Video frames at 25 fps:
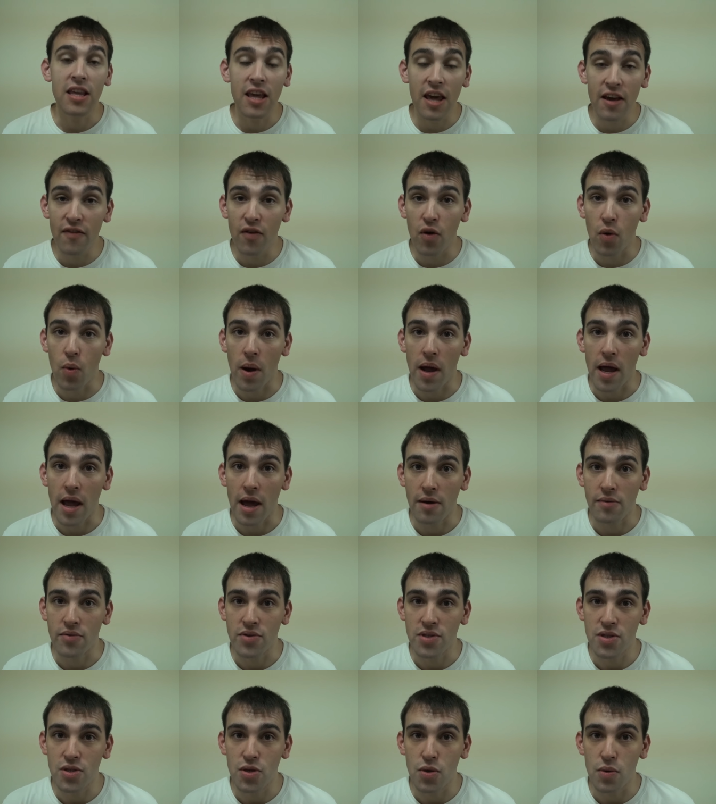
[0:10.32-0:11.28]
giveaway I
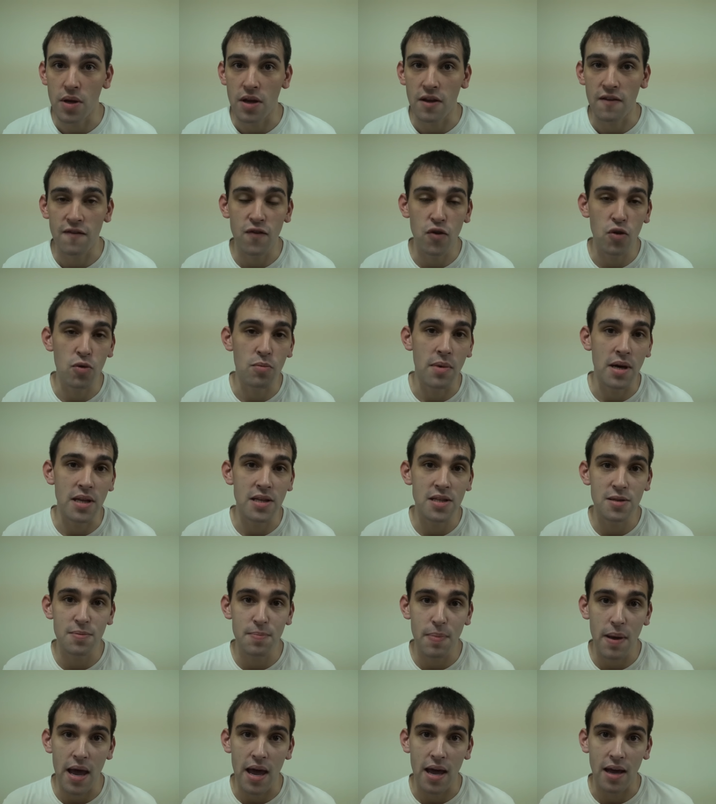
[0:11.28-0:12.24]
was doing a few
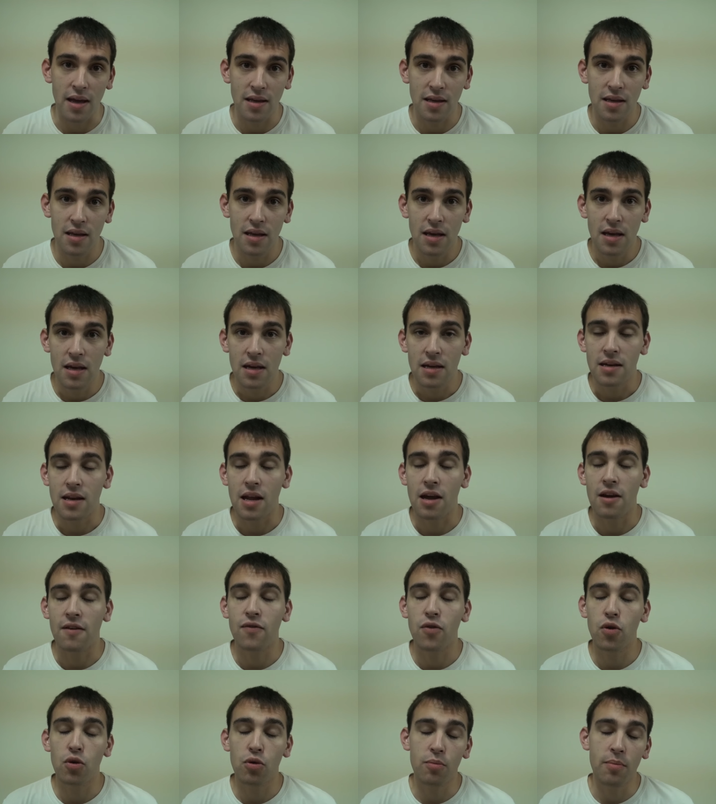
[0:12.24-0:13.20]
months back. Now,
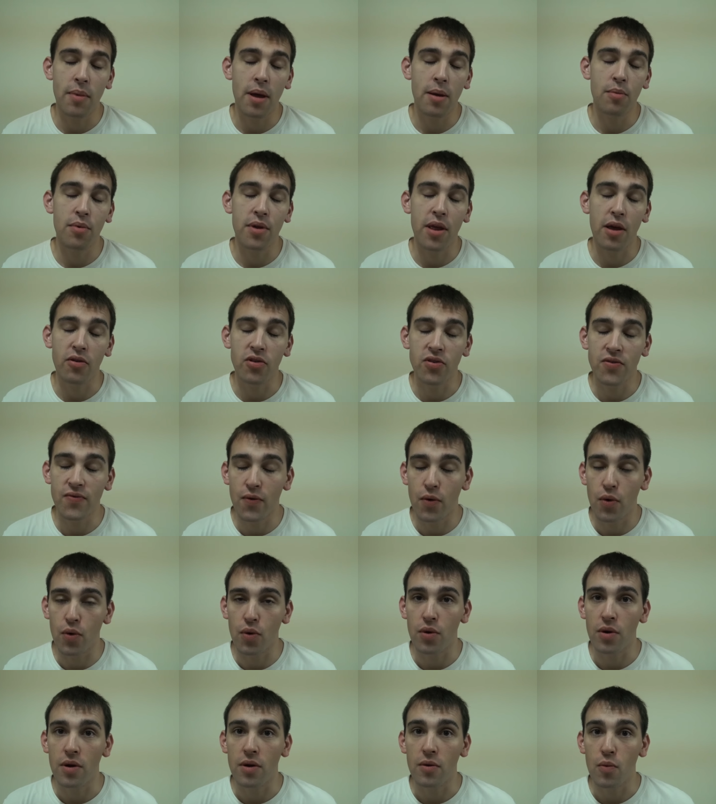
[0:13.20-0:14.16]
if you remember, that was
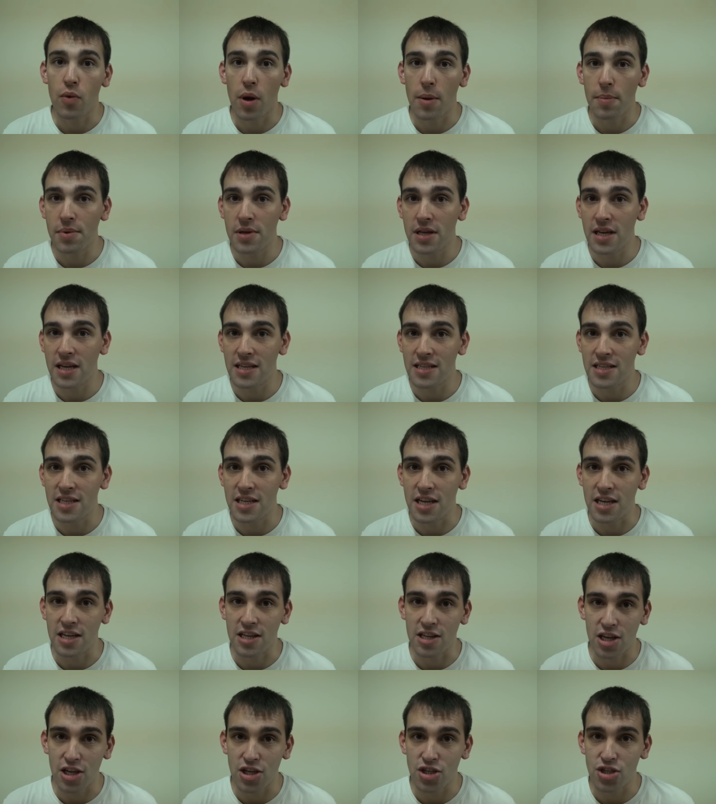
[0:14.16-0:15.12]
for Replicant D
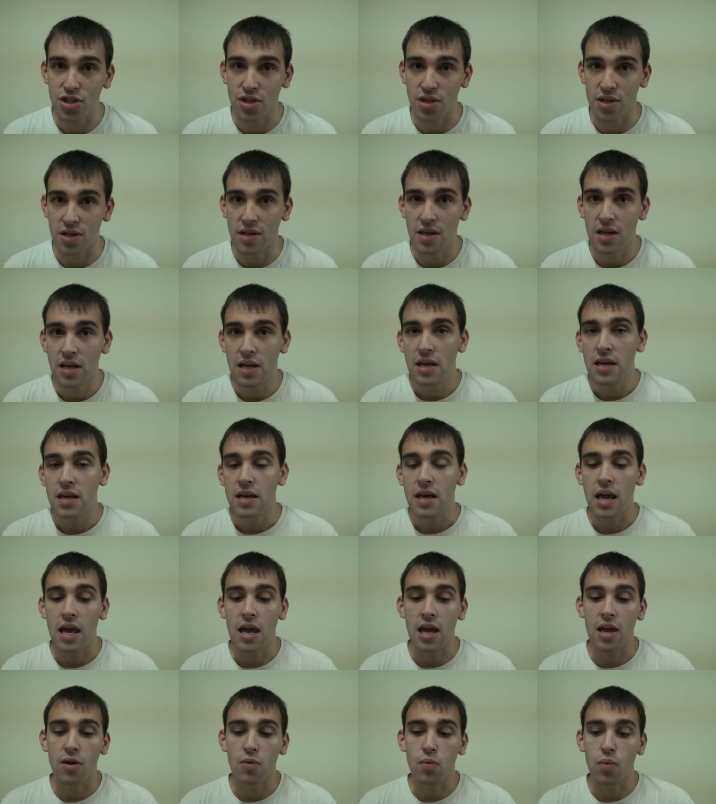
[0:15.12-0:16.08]
Ignition,
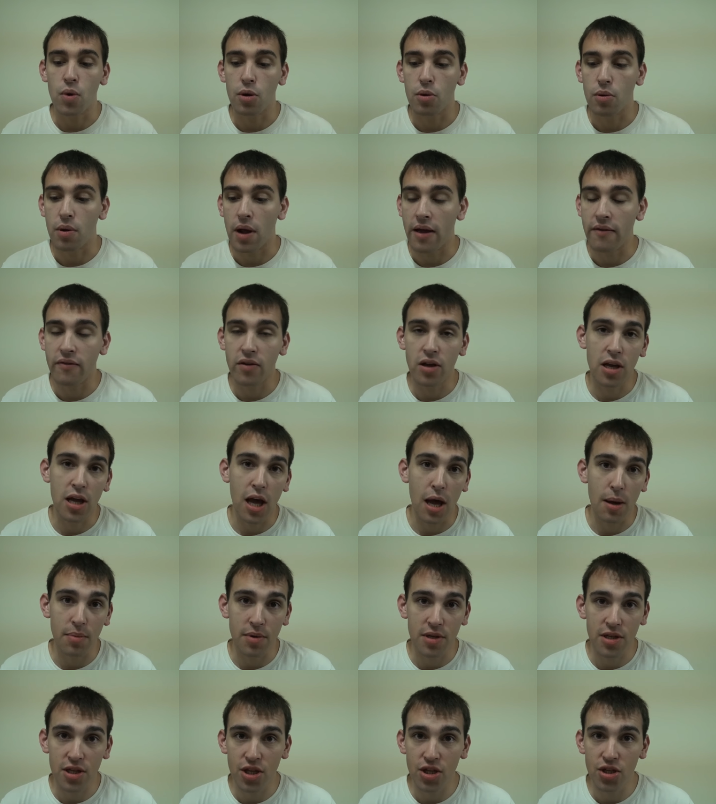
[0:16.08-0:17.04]
and we were having a
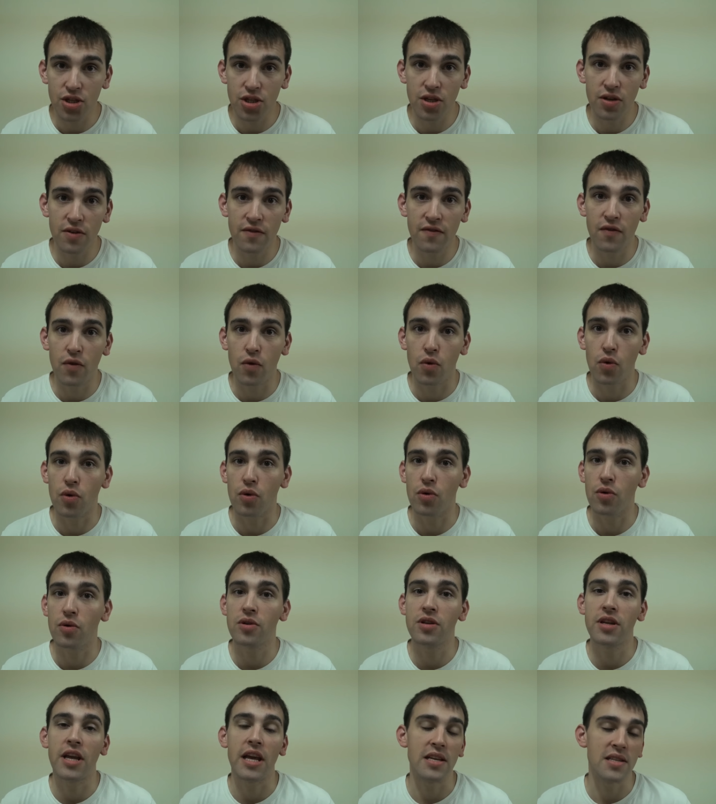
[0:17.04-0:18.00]
competition
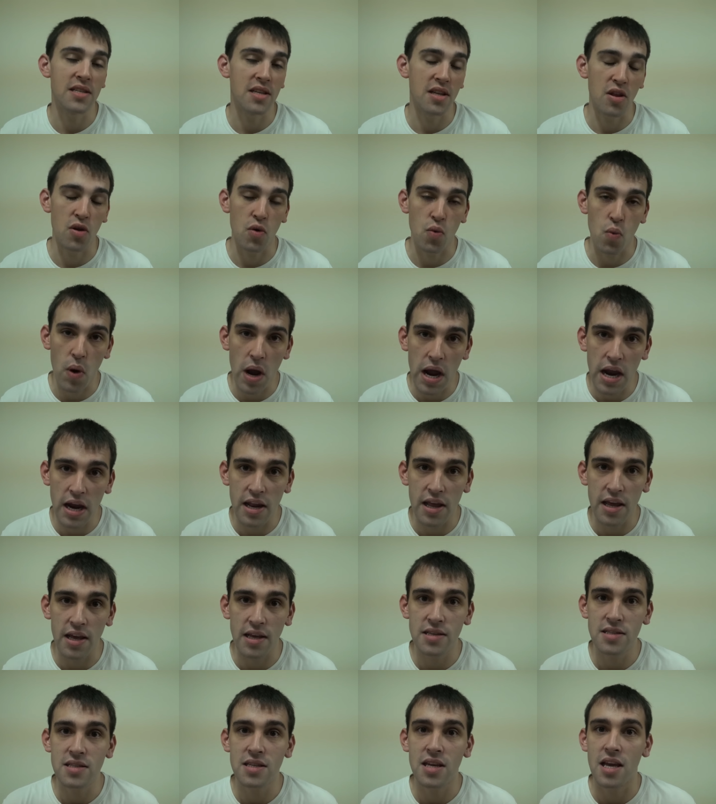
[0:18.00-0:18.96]
for guessing the
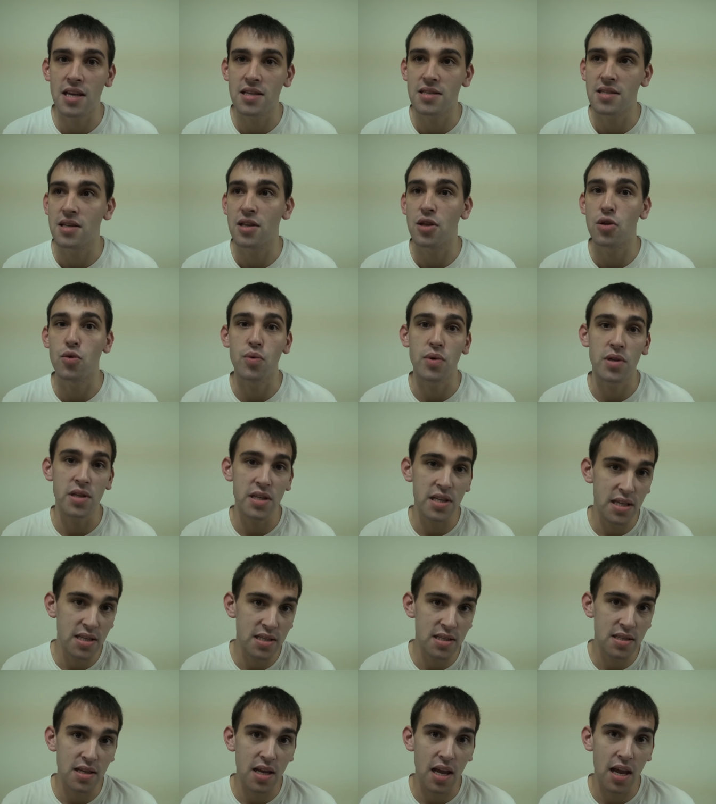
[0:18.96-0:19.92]
ratings, guessing the
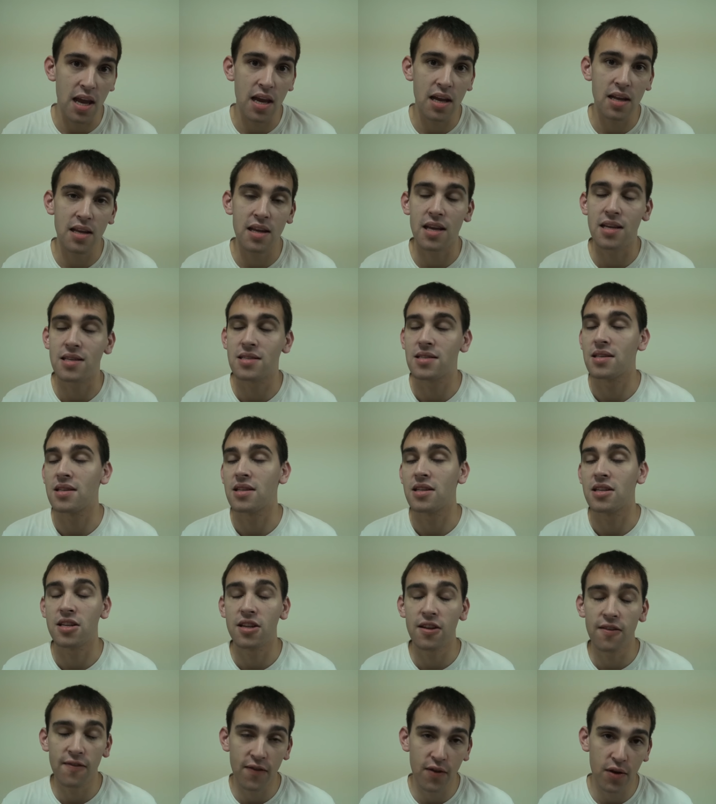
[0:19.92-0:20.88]
release date, guessing the
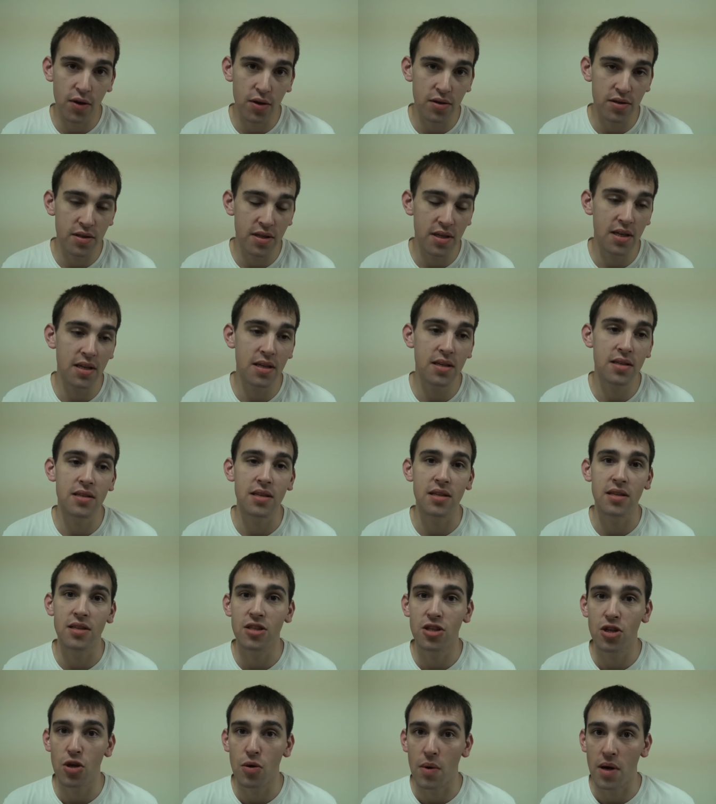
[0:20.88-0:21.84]
difficulties,
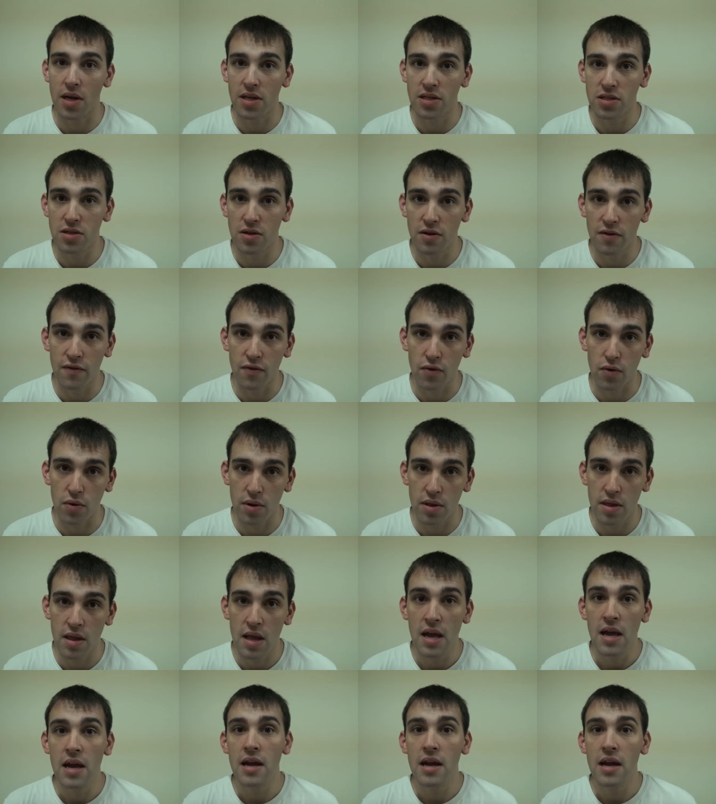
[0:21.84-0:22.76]
and so on and so forth.